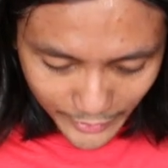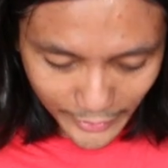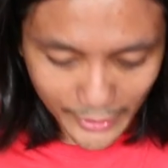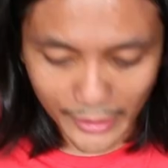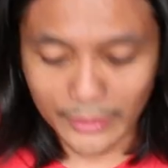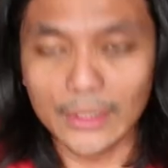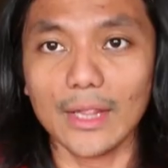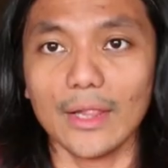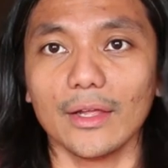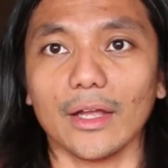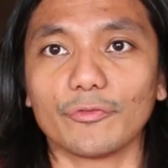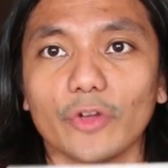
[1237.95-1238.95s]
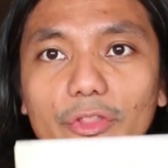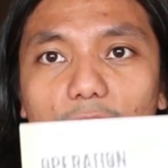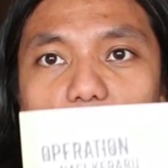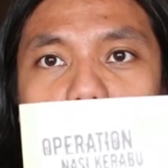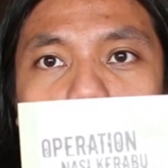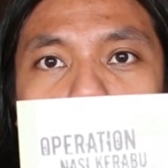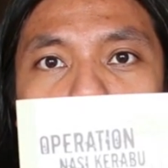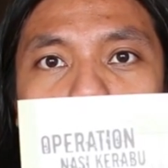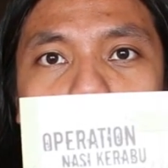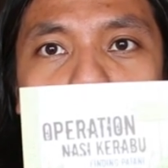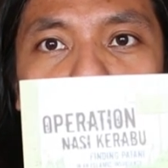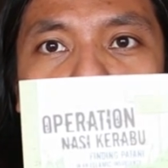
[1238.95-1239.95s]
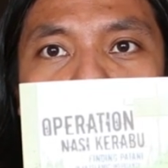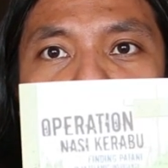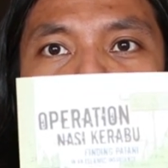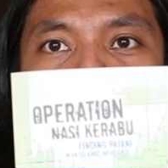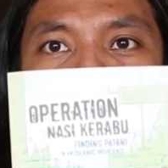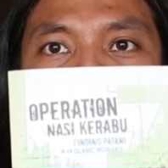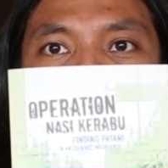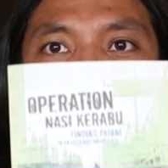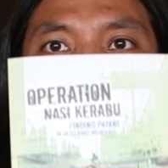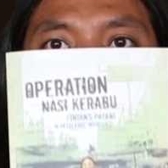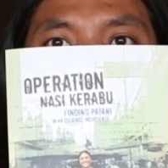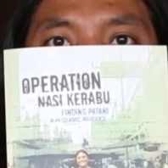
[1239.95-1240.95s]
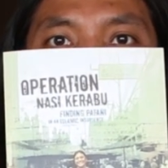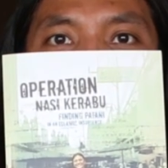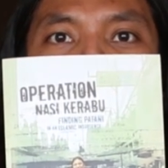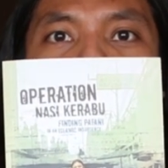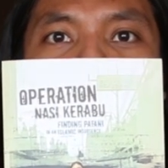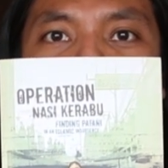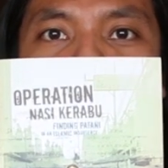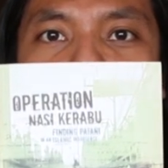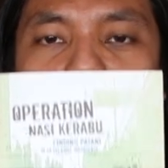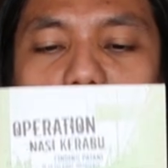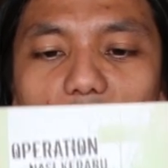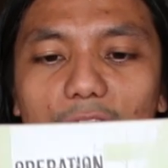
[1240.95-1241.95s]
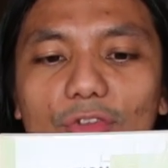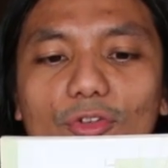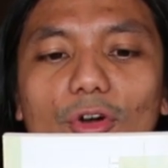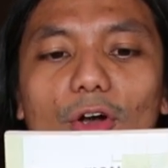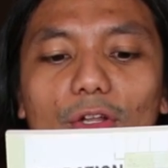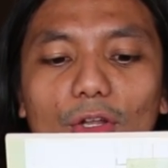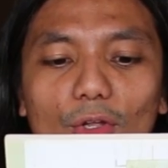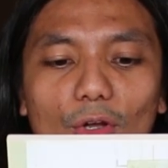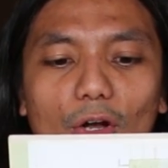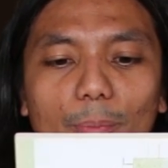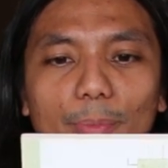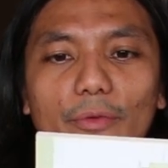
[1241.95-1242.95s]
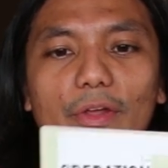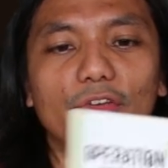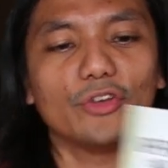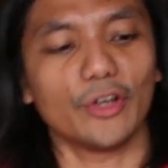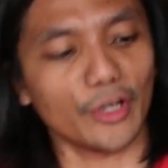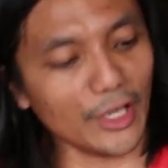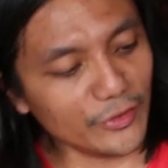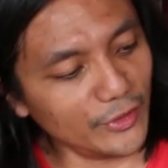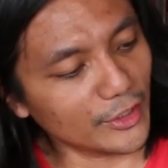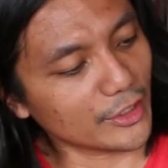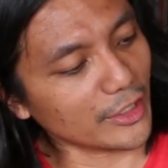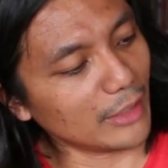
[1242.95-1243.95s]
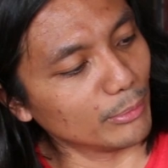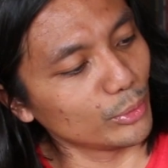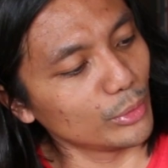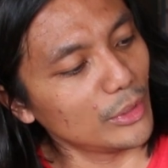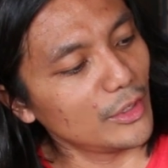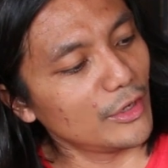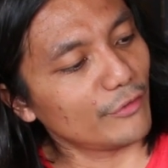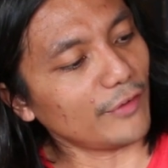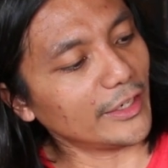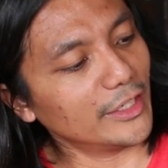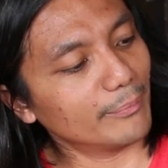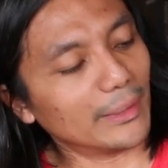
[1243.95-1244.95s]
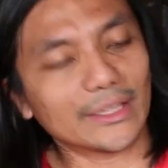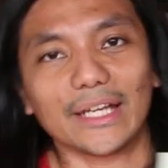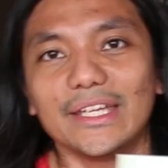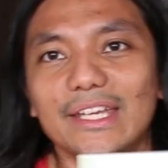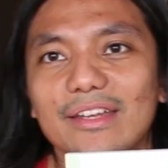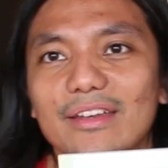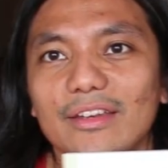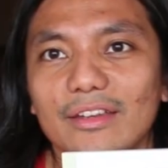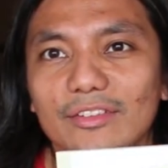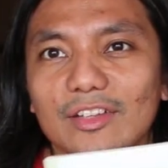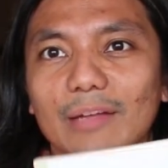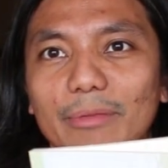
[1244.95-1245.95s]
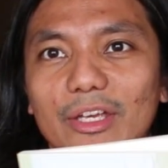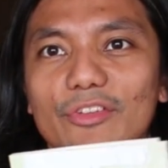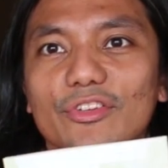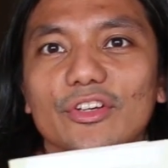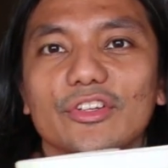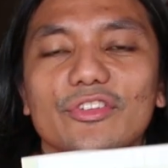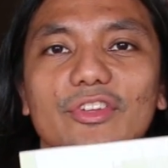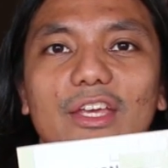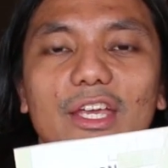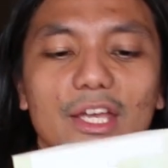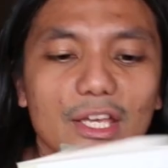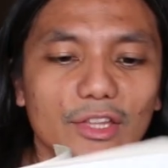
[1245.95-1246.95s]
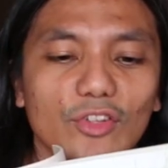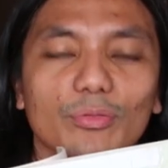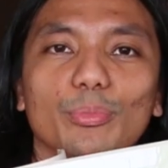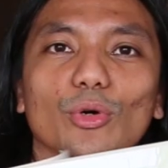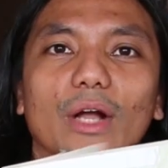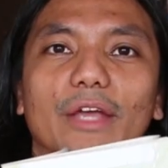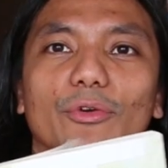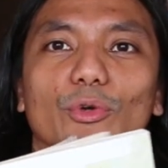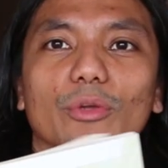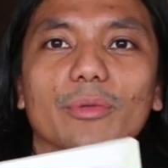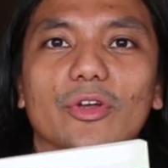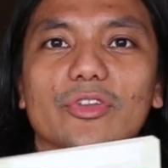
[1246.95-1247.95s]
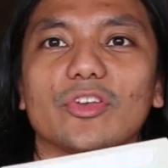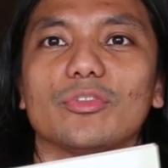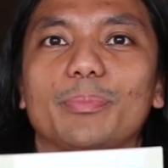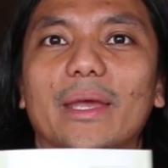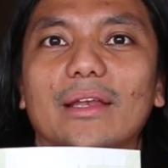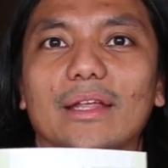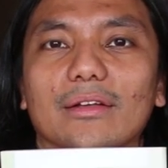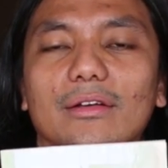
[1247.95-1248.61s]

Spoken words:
I've got this non-fiction novel. It's called Operation Nasi Kerabu, Finding Patani in an Islamic Insurgency. This book I wrote because I spent